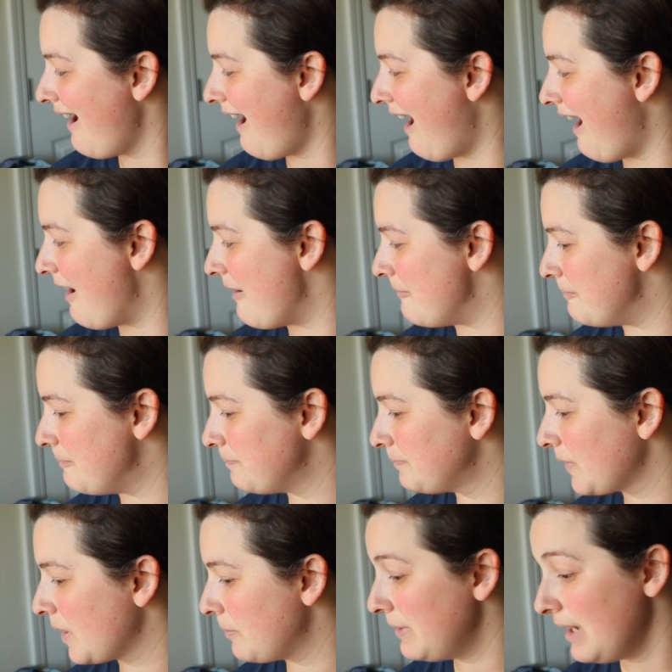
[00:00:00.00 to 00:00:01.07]
But
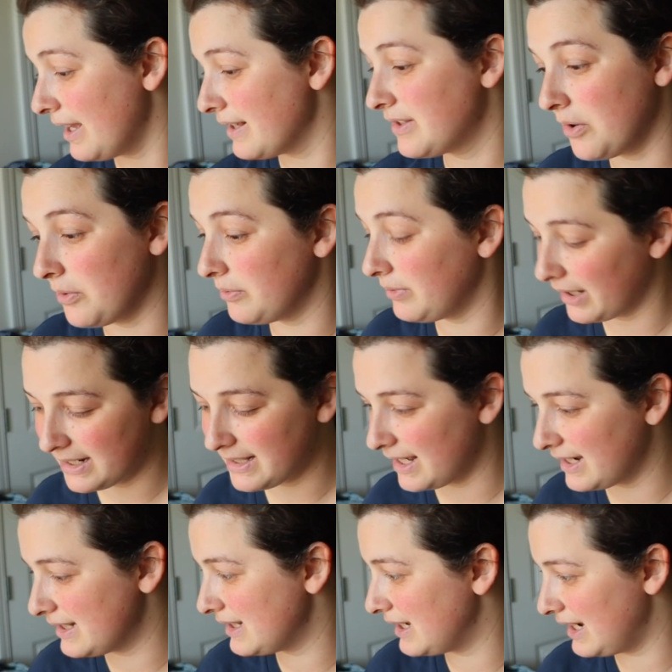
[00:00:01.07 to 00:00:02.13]
yeah, so like I
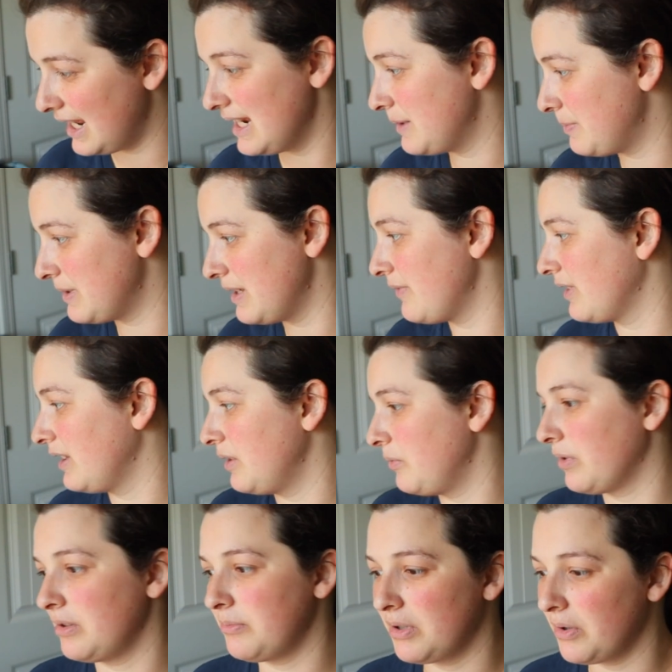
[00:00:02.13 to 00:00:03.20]
said, today specifically
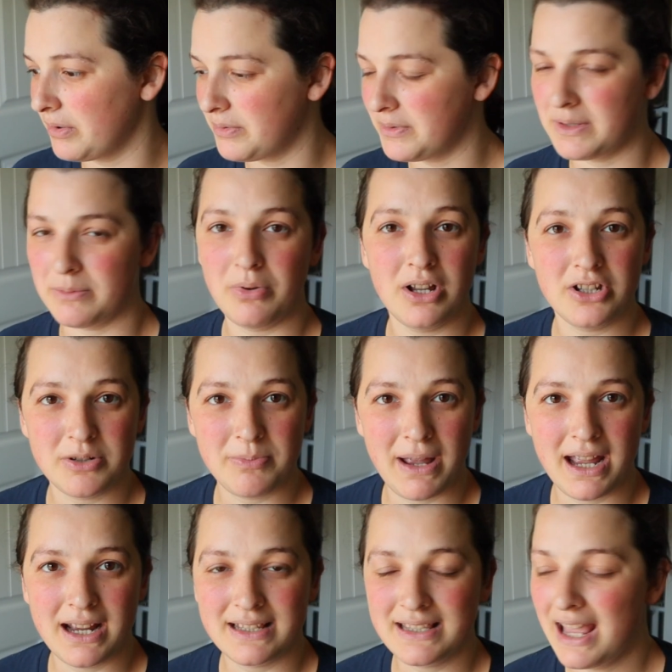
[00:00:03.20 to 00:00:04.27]
we're going to be going through some project
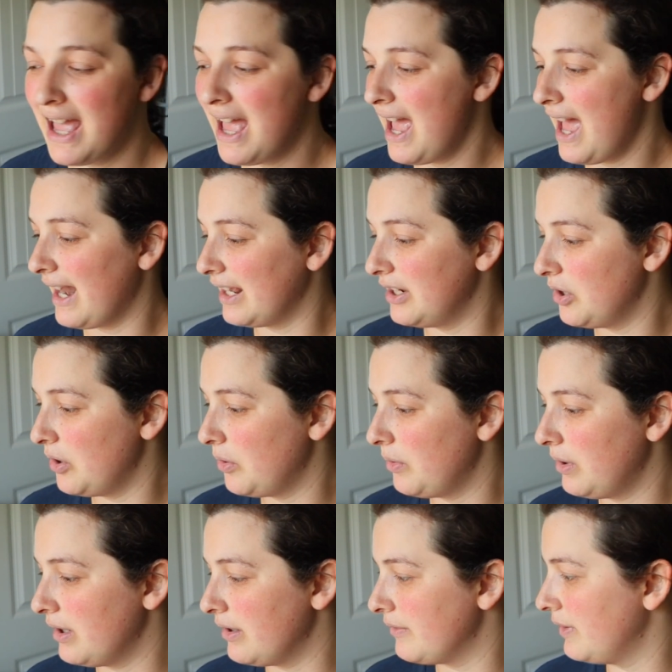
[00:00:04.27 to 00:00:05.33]
bags, and I know
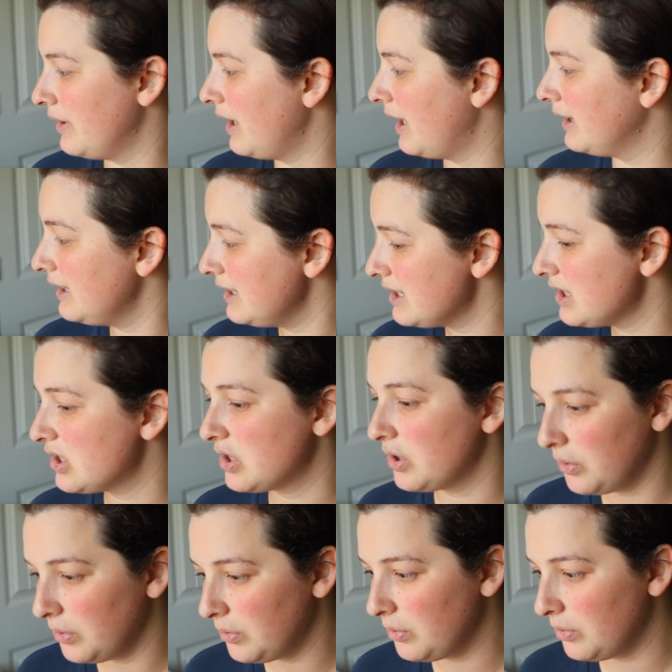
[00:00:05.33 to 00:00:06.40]
of at least
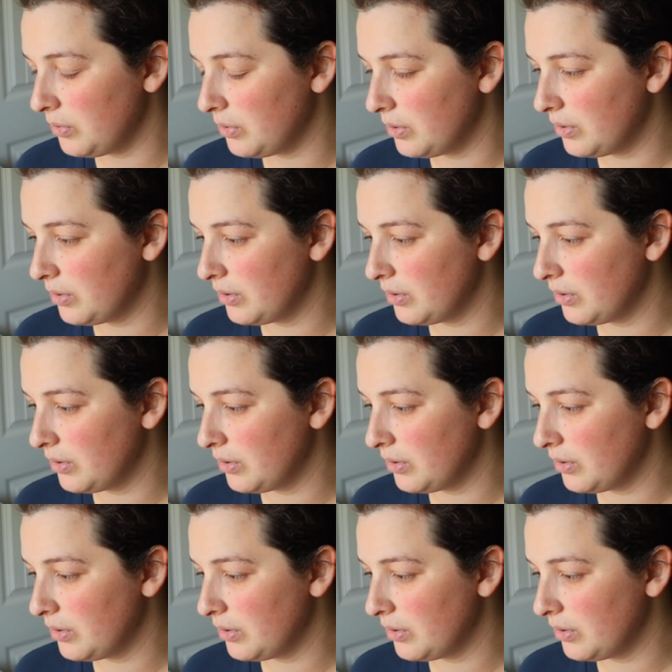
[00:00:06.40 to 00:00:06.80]
2